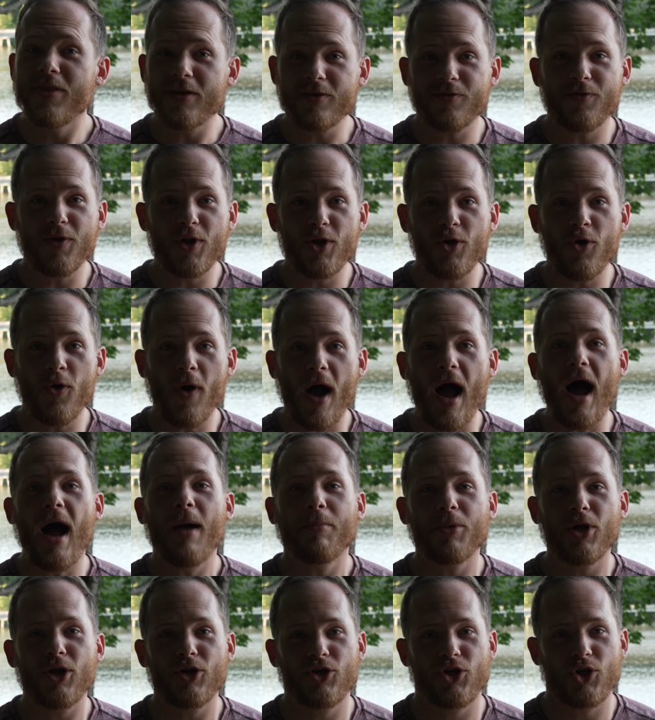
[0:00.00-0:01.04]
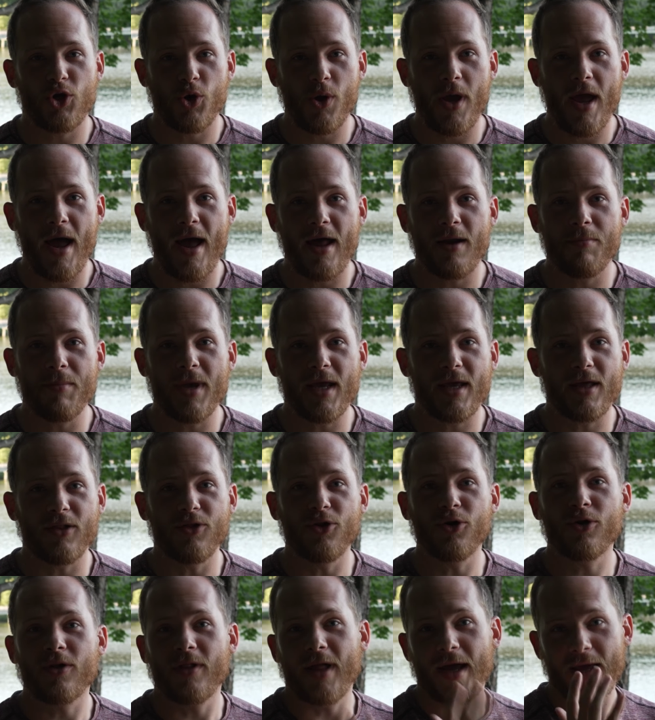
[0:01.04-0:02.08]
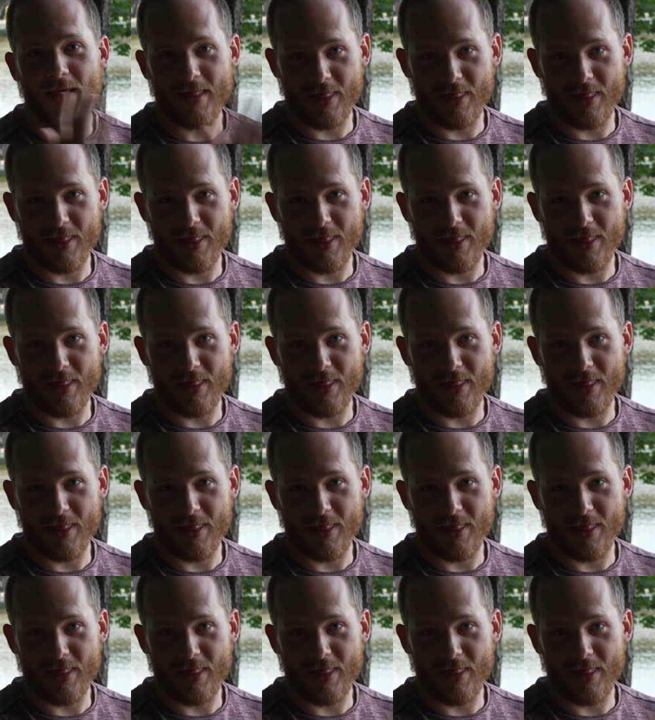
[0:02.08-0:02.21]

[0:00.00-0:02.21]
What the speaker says: this video, I'm gonna show you how to make it look like